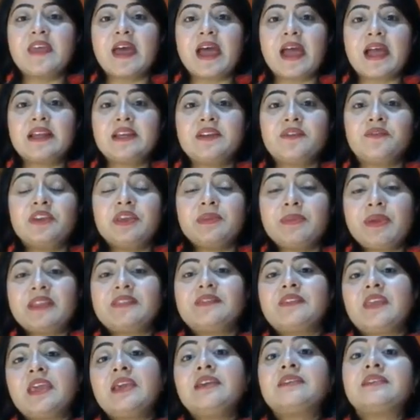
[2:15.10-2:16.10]
that we may
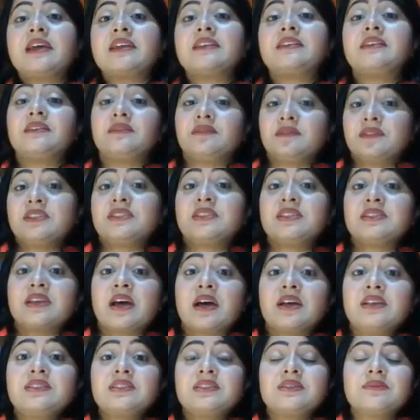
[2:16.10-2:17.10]
think that this is
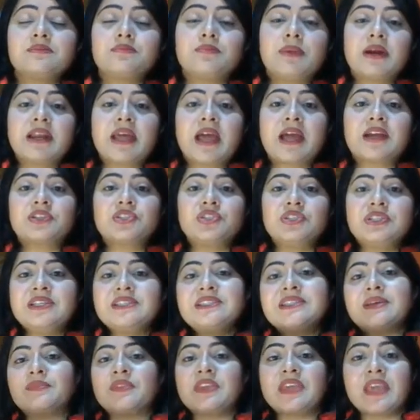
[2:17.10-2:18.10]
asked, but actually
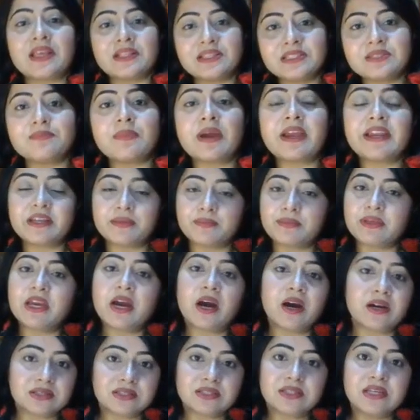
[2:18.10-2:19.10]
something else might be
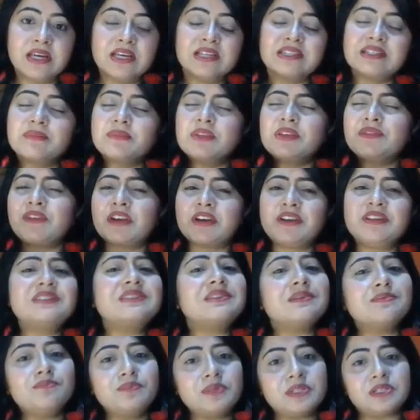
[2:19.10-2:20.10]
asked. Something very
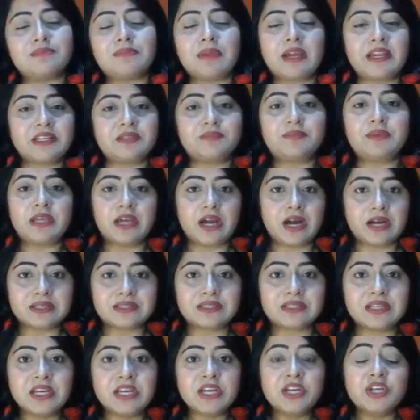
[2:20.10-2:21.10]
simple might be
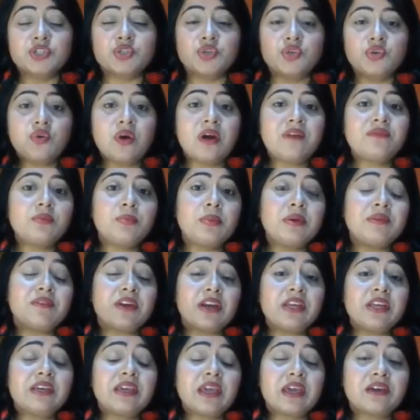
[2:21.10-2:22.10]
asked. So you have to be
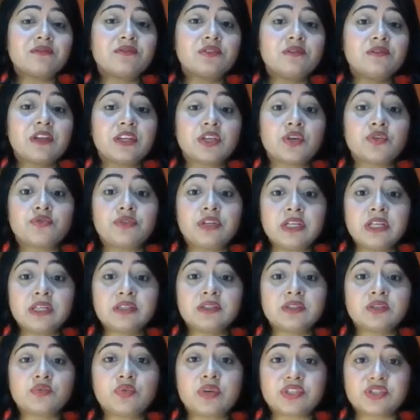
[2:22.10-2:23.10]
very careful when you're
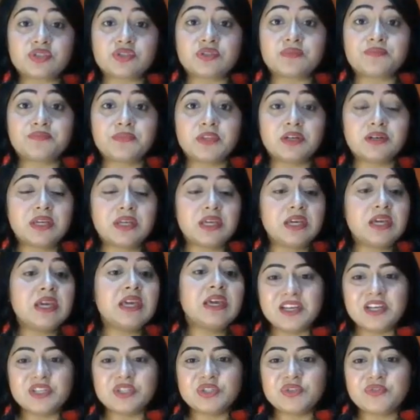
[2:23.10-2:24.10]
reading the question. Okay,
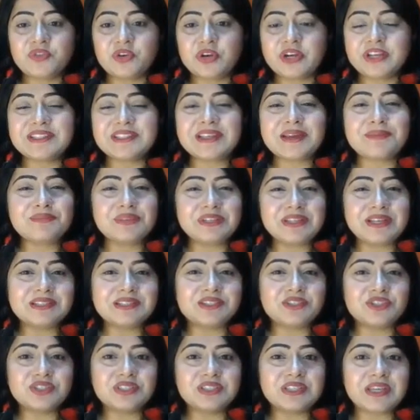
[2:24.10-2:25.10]
so for example,
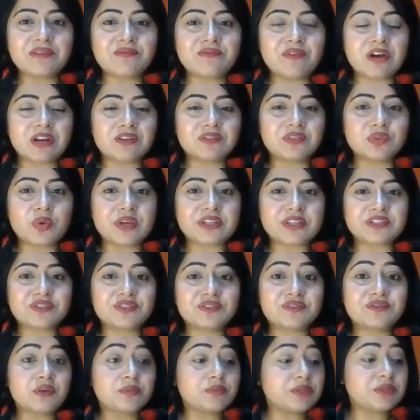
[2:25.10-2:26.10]
let's just take one of the
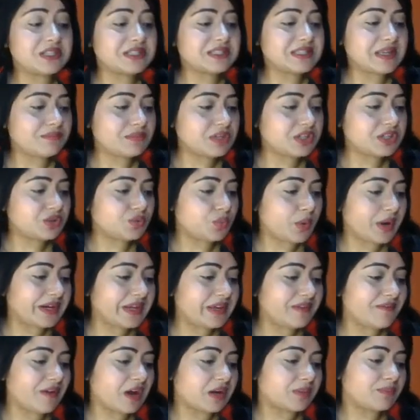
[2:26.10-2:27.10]
questions from December
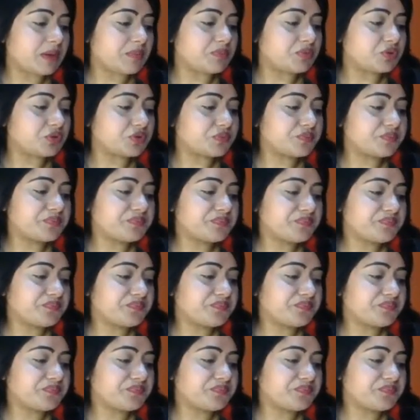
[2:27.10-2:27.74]
21 paper.